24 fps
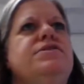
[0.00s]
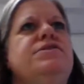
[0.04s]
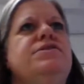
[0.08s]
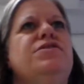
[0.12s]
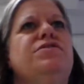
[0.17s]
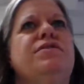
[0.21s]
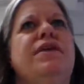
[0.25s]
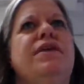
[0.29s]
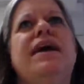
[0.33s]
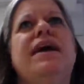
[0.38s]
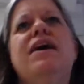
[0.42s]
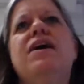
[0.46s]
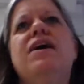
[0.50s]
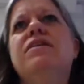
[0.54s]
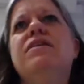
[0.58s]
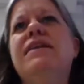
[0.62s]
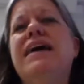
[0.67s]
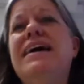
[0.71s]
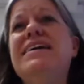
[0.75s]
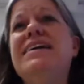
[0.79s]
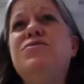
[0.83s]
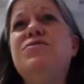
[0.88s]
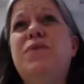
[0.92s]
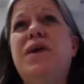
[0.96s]
So now,
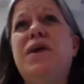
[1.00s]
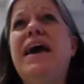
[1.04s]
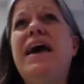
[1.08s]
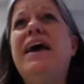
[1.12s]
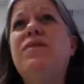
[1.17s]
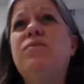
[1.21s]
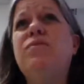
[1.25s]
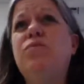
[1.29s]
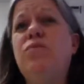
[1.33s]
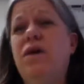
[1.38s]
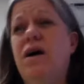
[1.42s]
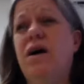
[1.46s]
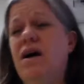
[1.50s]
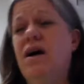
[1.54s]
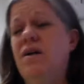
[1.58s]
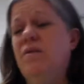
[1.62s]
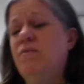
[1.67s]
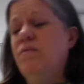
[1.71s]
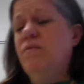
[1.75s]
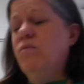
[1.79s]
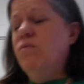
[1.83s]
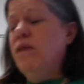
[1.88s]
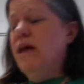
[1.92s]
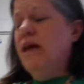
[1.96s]
last we had,
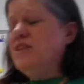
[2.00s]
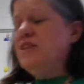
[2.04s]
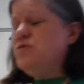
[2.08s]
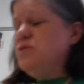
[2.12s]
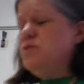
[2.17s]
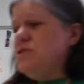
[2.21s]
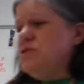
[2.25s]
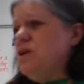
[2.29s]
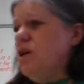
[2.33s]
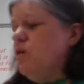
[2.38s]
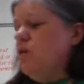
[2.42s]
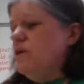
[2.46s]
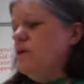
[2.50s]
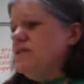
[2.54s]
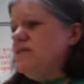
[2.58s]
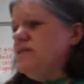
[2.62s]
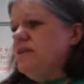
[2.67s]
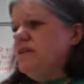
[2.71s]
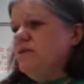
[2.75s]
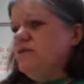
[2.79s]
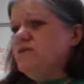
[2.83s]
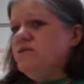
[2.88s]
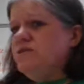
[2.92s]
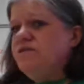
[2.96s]
um, last we saw
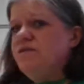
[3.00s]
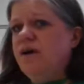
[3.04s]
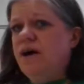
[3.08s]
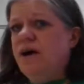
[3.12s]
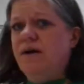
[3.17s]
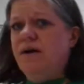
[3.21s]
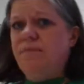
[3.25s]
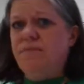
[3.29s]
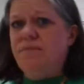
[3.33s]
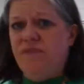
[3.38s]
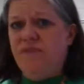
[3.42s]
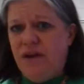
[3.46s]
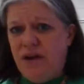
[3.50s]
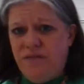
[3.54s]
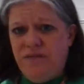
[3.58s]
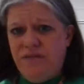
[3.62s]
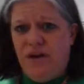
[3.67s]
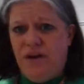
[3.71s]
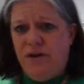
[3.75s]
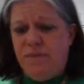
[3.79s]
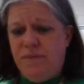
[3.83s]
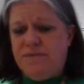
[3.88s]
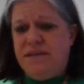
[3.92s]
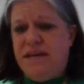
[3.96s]
Wilson, who's um, very,
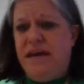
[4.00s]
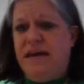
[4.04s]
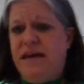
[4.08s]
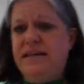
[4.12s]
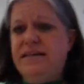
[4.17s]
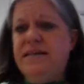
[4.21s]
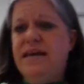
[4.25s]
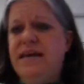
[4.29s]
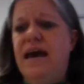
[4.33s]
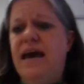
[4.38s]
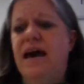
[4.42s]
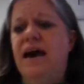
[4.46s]
very upset,